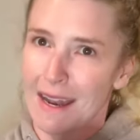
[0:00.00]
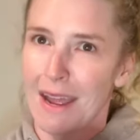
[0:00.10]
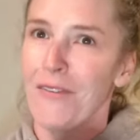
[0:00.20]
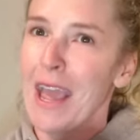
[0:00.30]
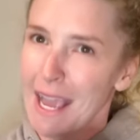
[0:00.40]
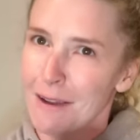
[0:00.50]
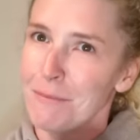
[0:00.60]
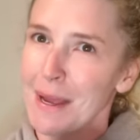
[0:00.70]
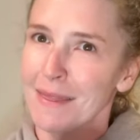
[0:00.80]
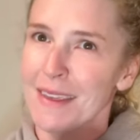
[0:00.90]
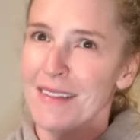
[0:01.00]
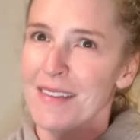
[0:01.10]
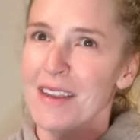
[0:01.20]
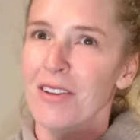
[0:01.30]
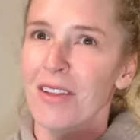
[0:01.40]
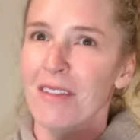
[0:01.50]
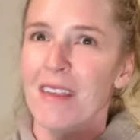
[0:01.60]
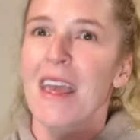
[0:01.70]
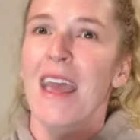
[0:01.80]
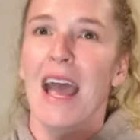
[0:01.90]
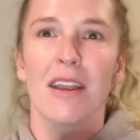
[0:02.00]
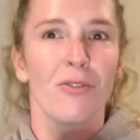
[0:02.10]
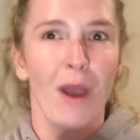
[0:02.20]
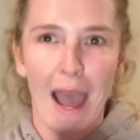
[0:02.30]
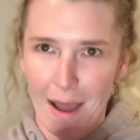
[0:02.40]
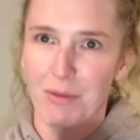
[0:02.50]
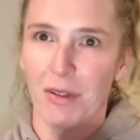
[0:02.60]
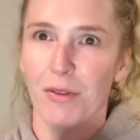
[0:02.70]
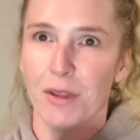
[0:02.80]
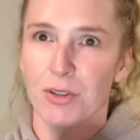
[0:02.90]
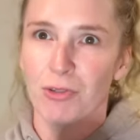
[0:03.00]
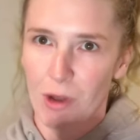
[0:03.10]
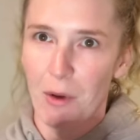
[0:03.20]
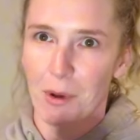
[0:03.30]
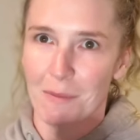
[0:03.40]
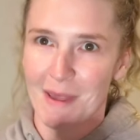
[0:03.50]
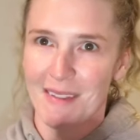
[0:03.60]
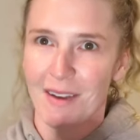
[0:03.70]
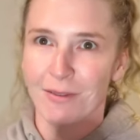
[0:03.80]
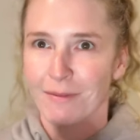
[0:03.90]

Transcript: I've handpicked these deals, and you absolutely do not want to miss out.